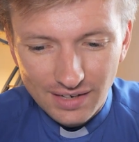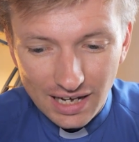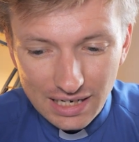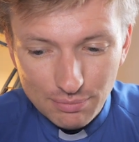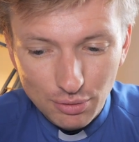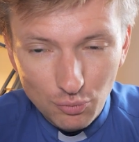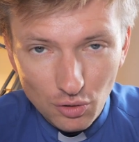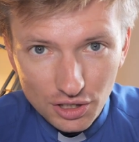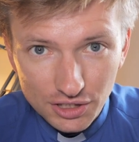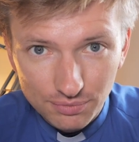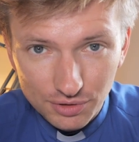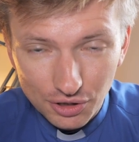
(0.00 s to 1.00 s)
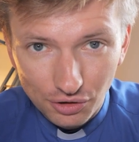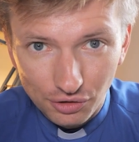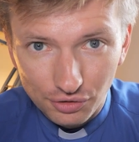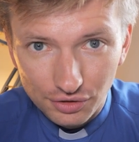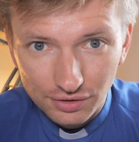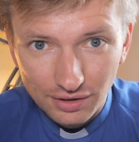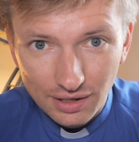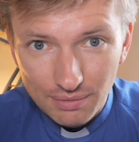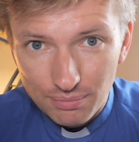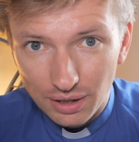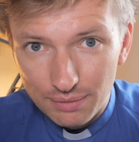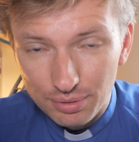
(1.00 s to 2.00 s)
Abram worshipped God
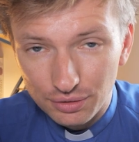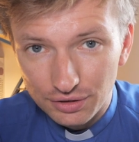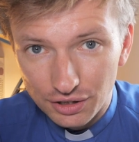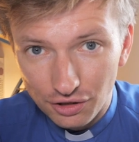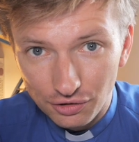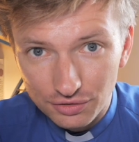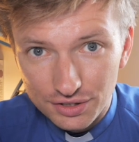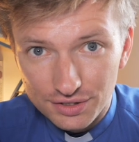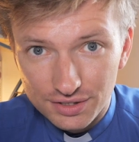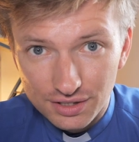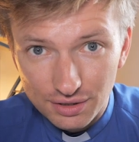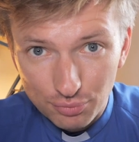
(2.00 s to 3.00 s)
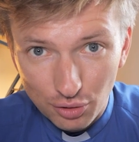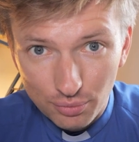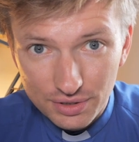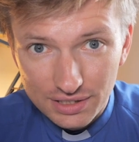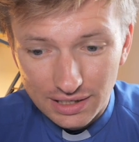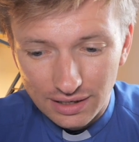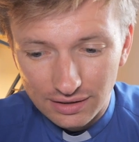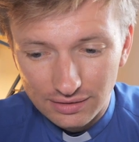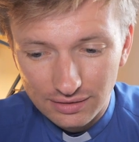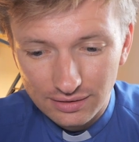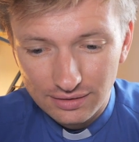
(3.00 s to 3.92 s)
by building altars in the Promised Land.